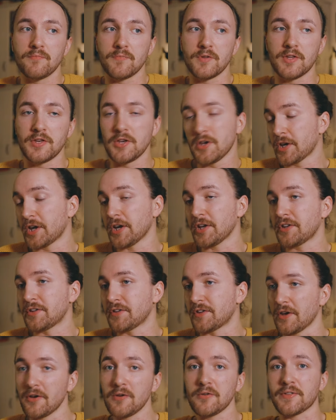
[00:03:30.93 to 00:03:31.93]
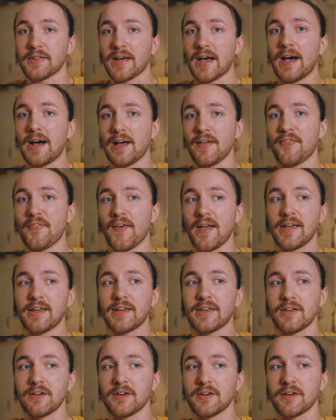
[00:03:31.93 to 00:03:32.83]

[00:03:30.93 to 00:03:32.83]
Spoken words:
you could do that, I think.